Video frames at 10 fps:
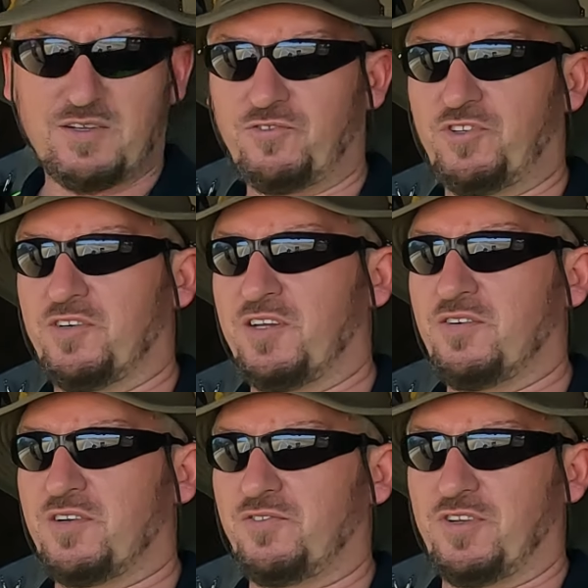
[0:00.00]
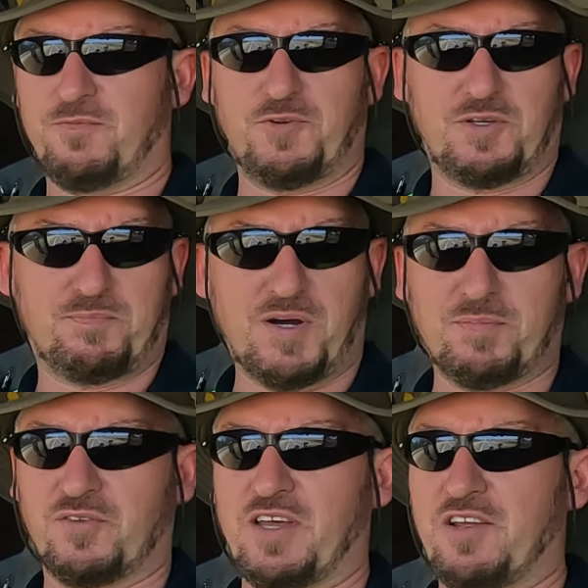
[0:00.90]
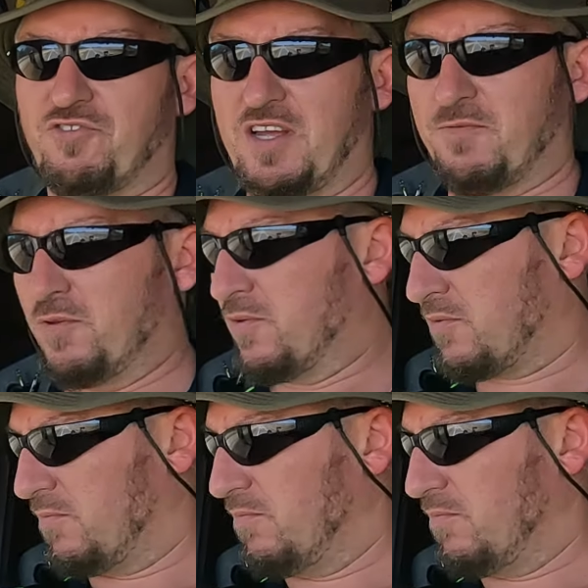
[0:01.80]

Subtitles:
cigarette light or something, you could pop the dash and have a look.